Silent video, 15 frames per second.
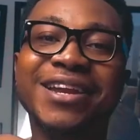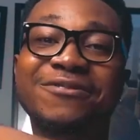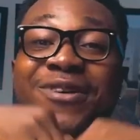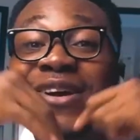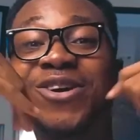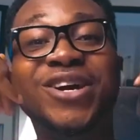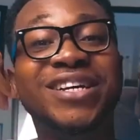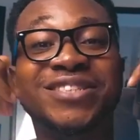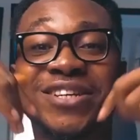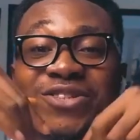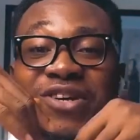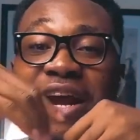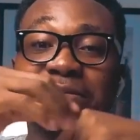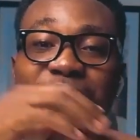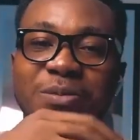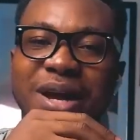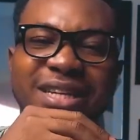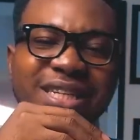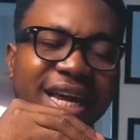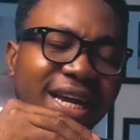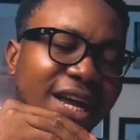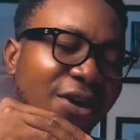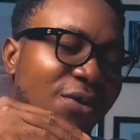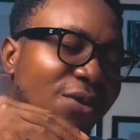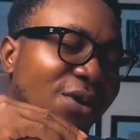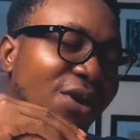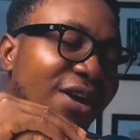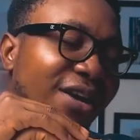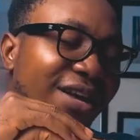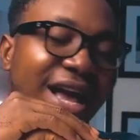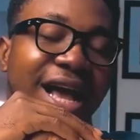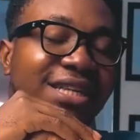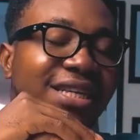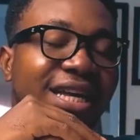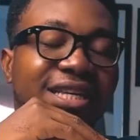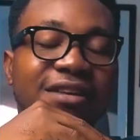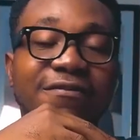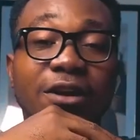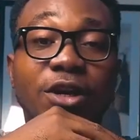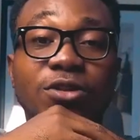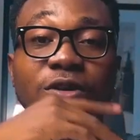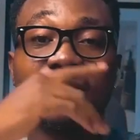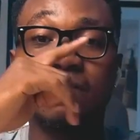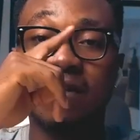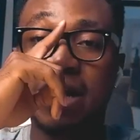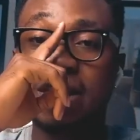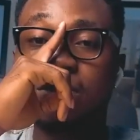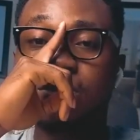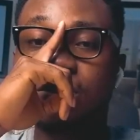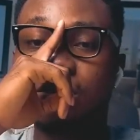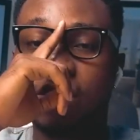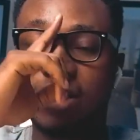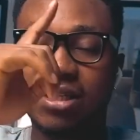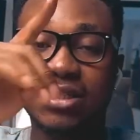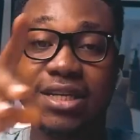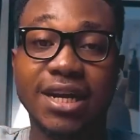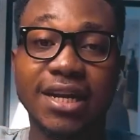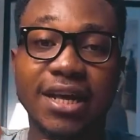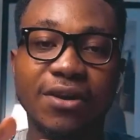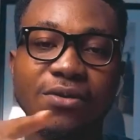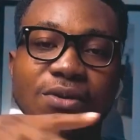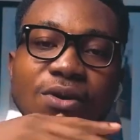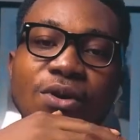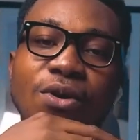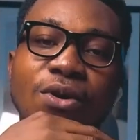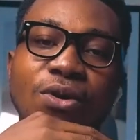if you're not yet subscribed to my channel, guys, I give a lot of values on this channel,